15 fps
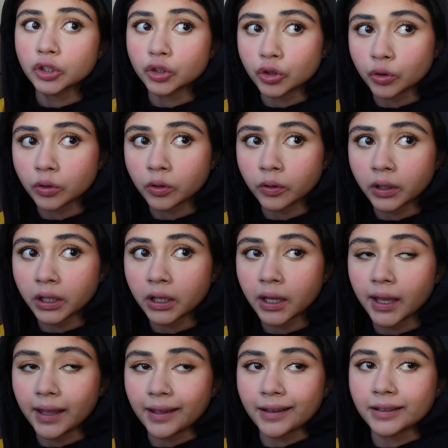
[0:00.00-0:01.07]
jewelry,
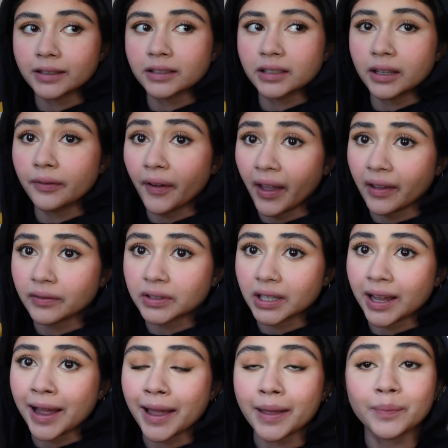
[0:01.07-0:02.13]
and if I have
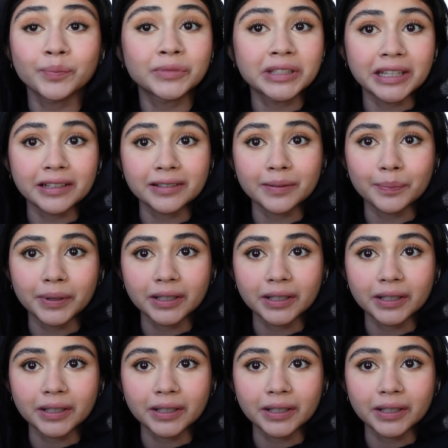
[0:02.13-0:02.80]
time, take some